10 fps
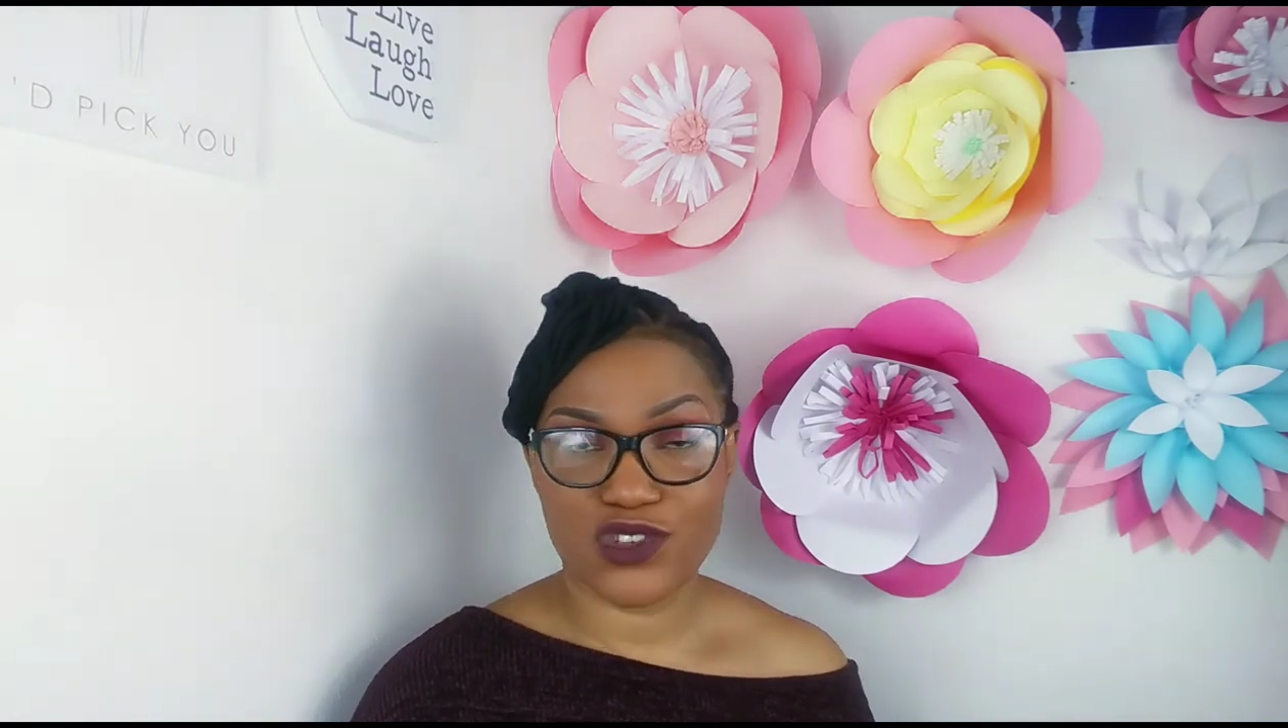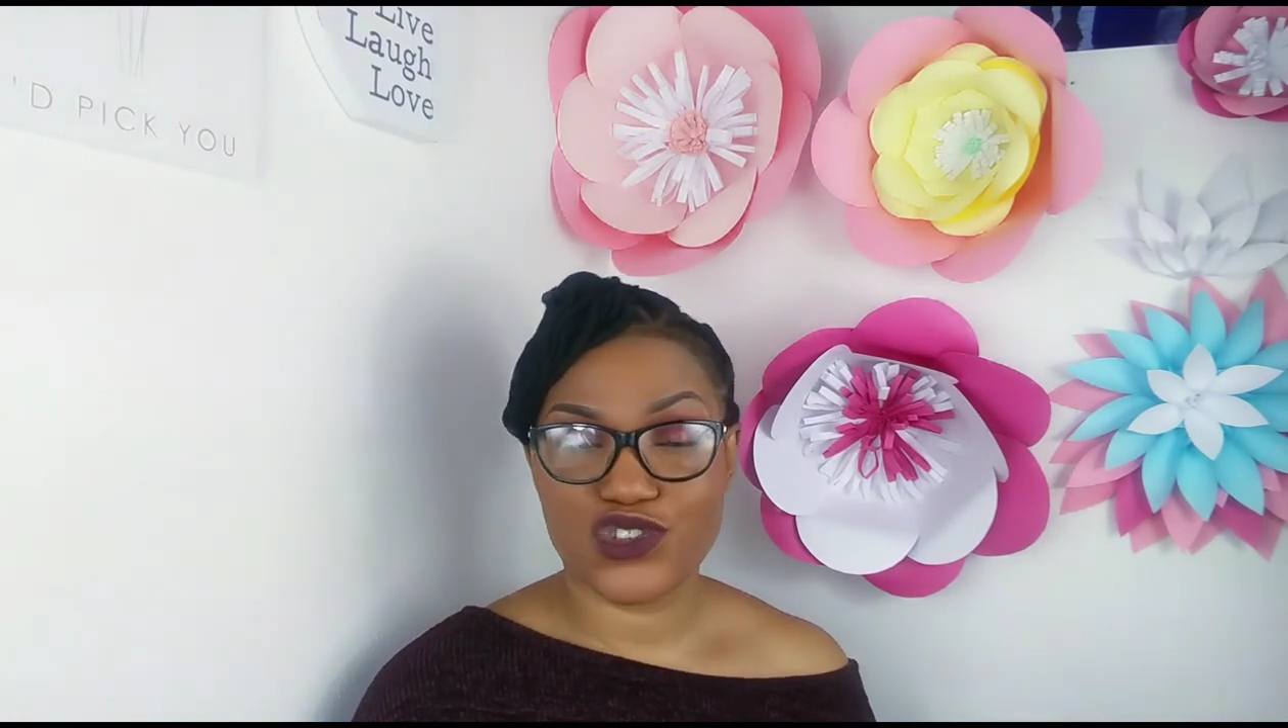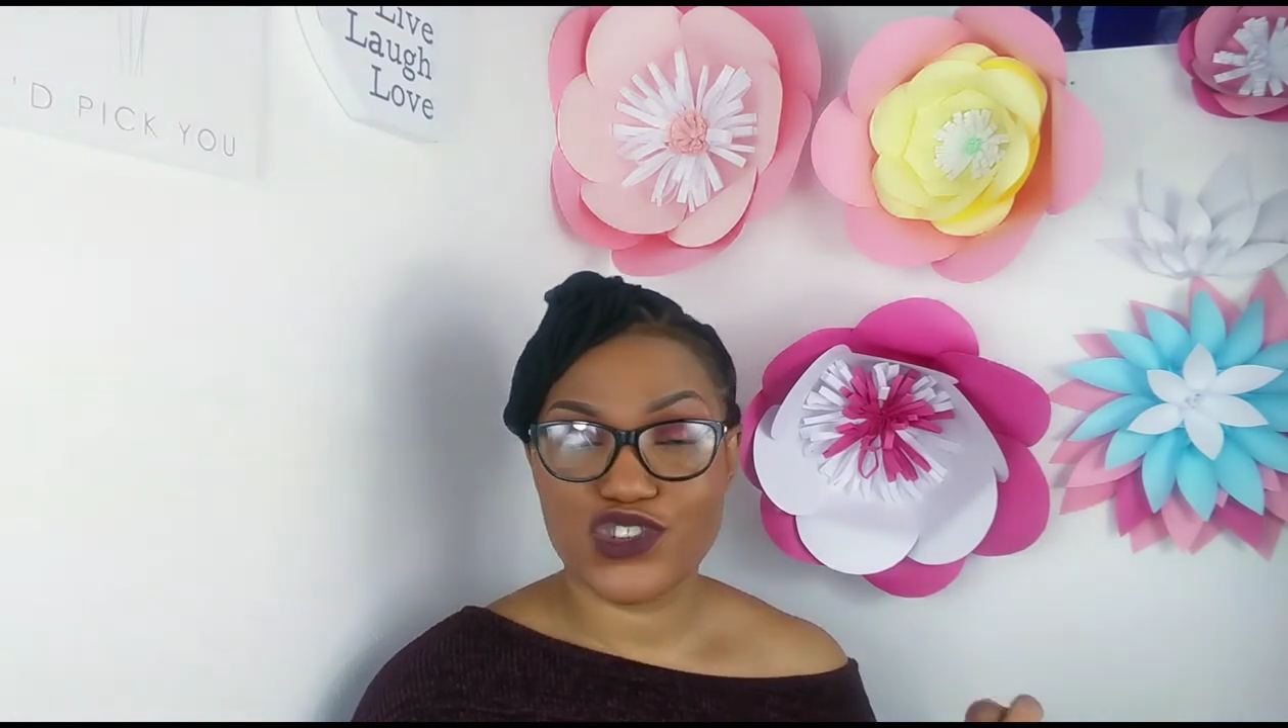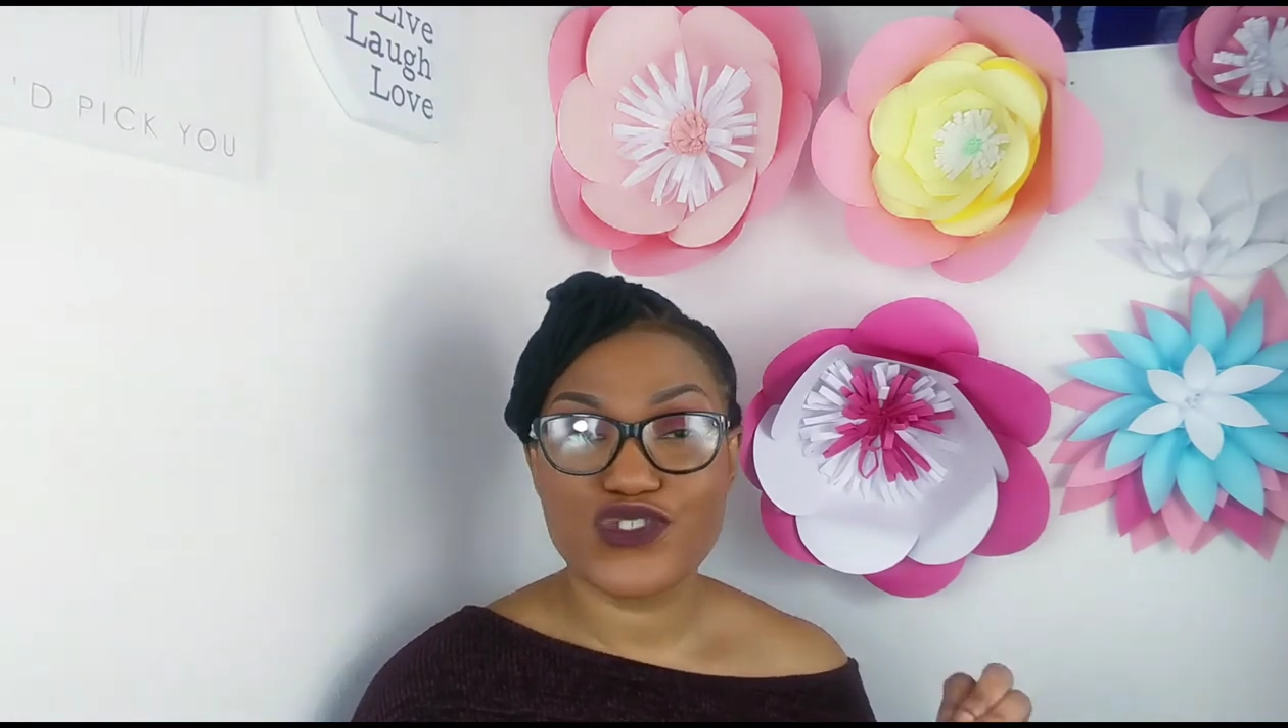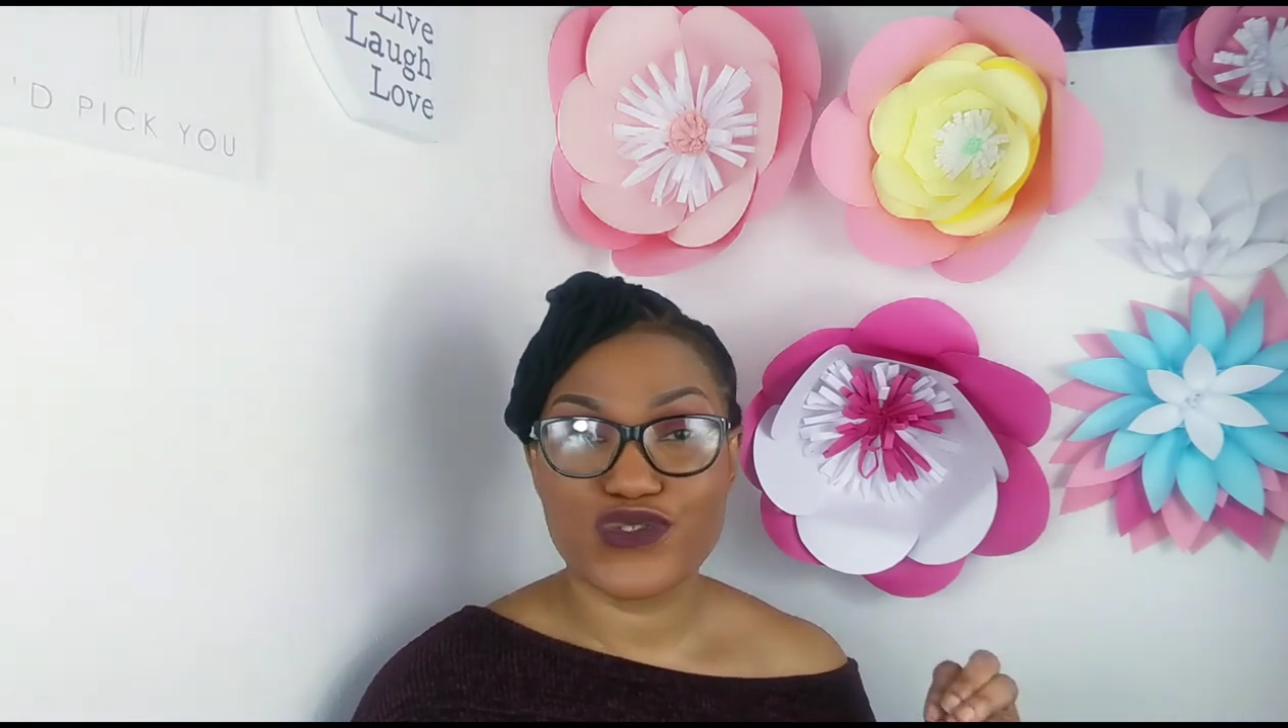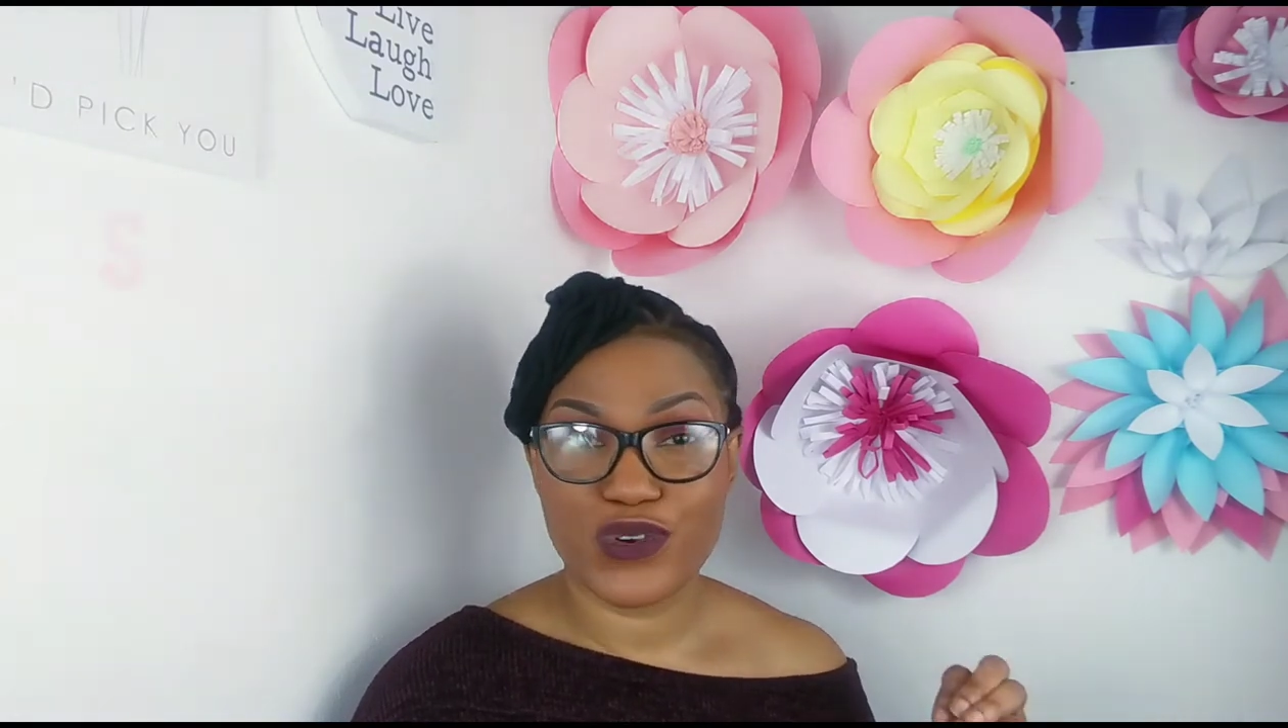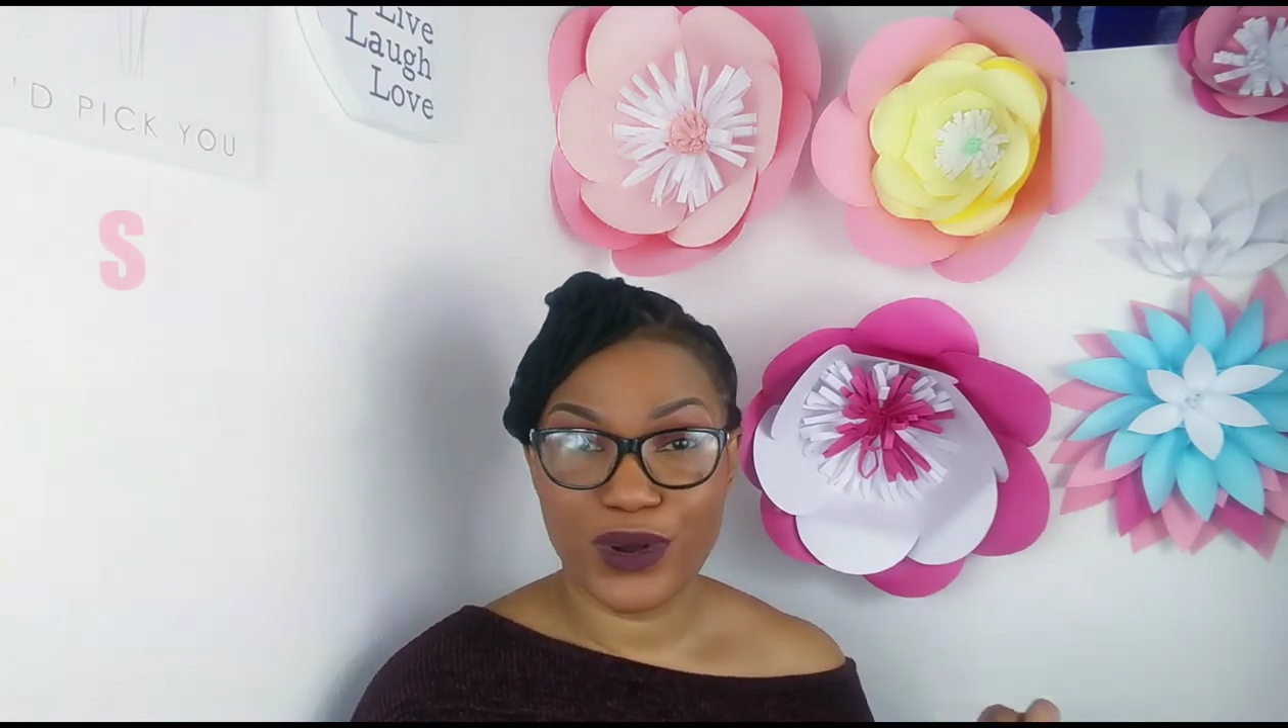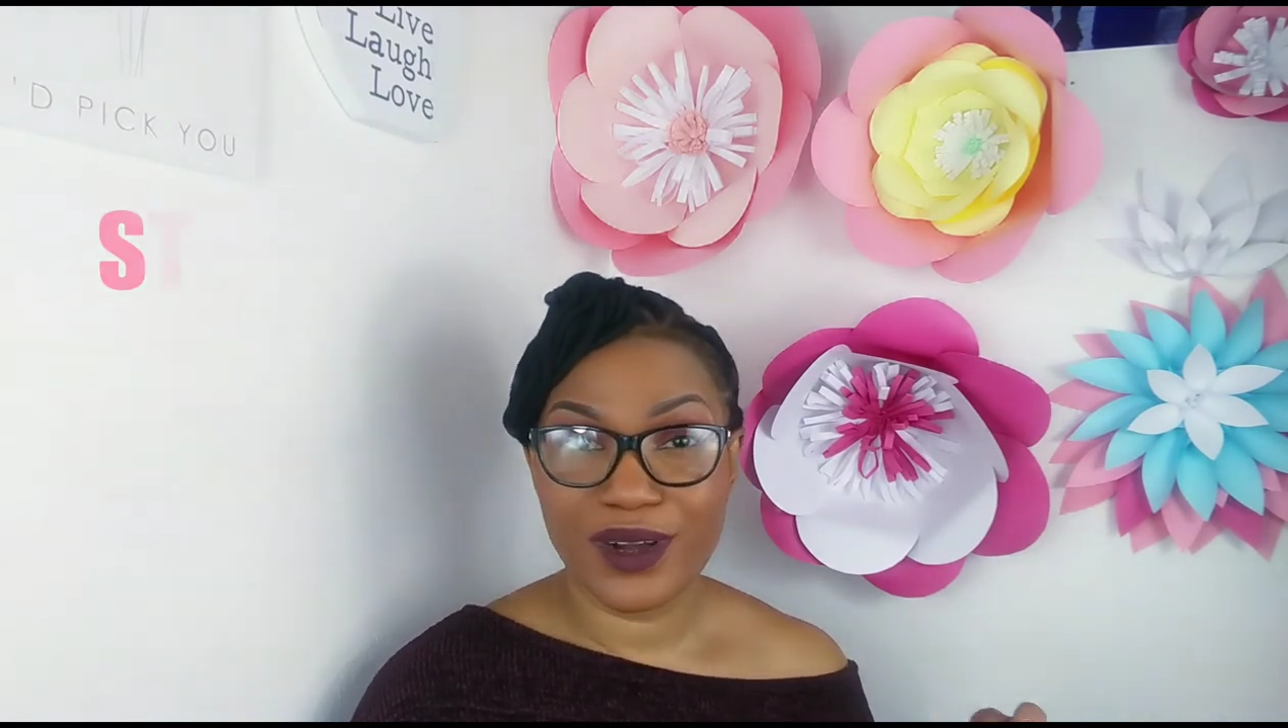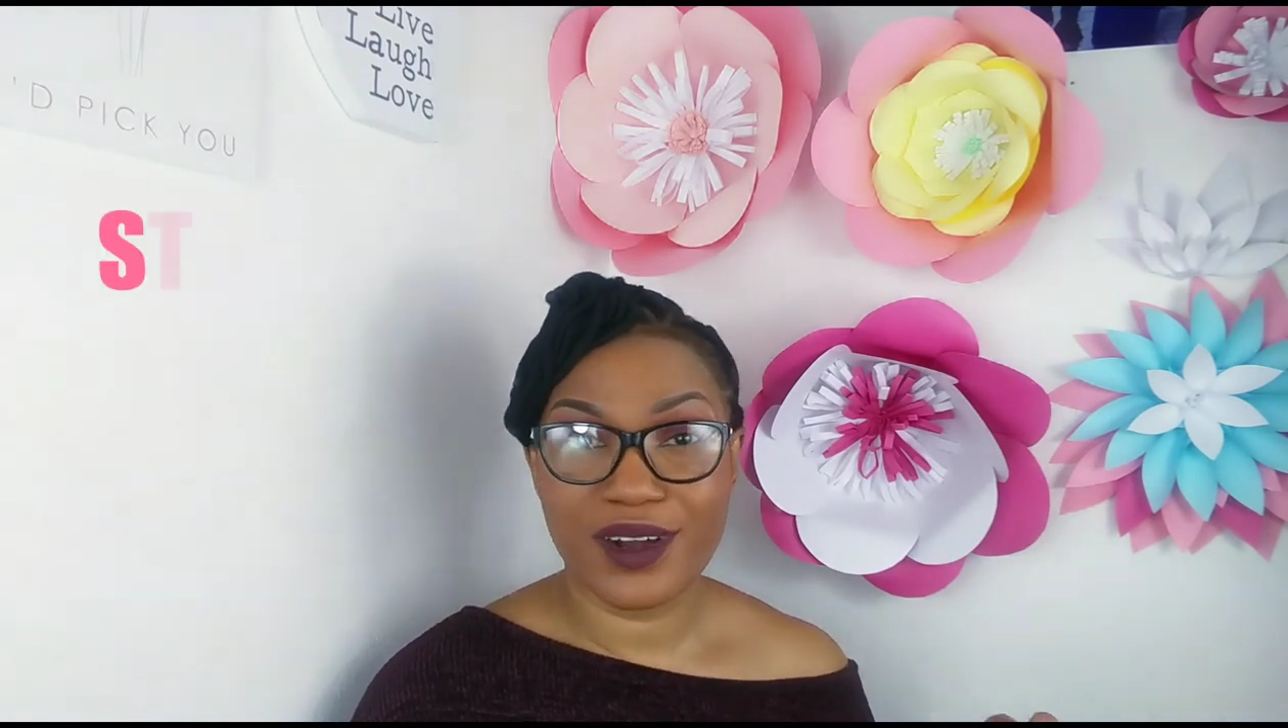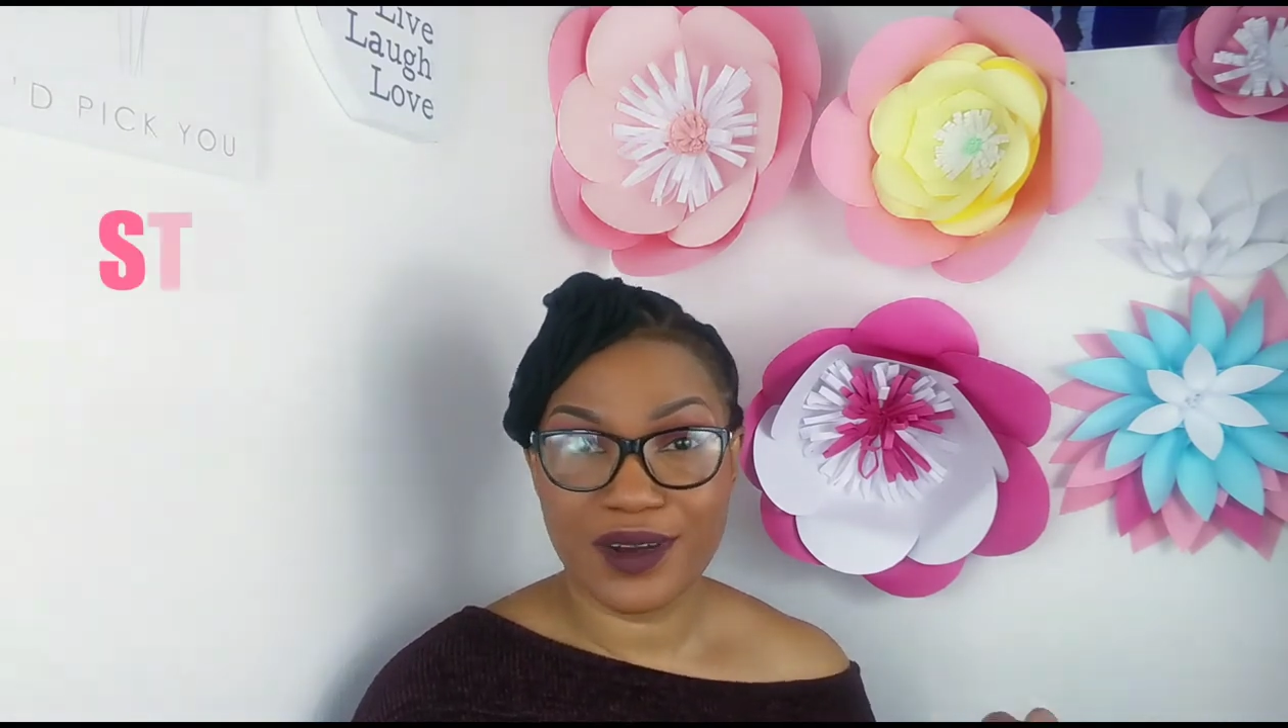
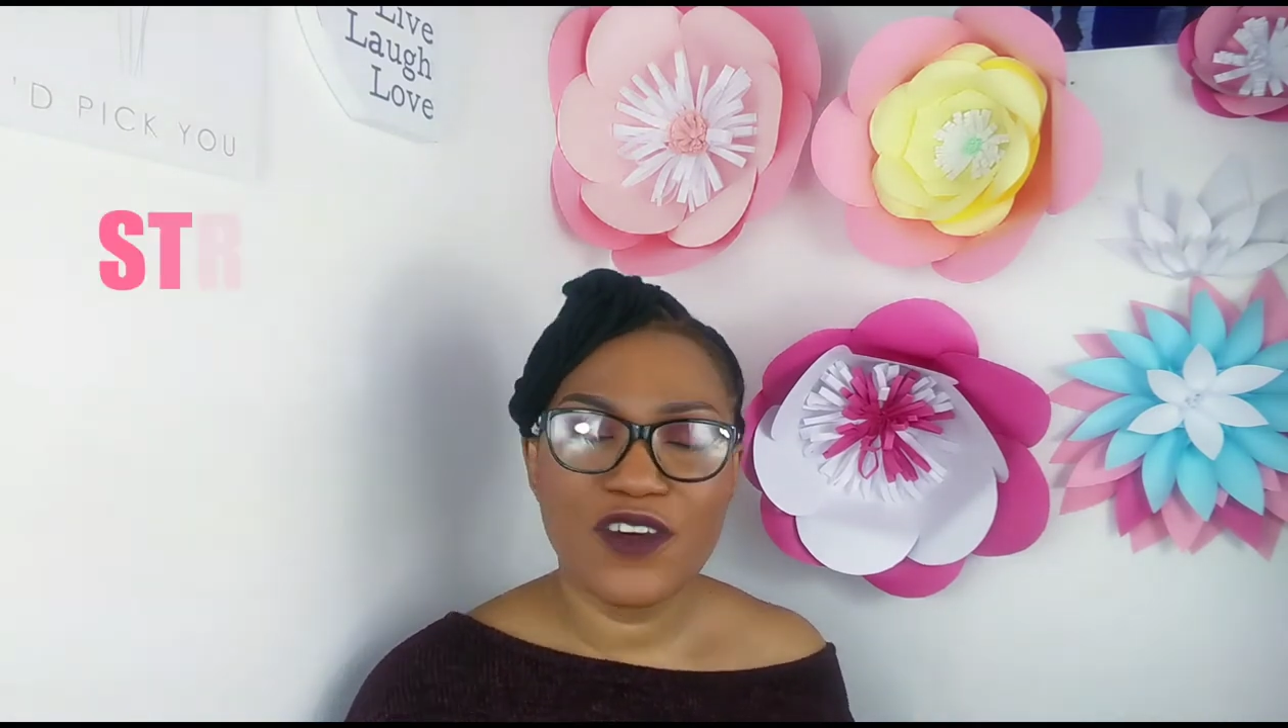strong.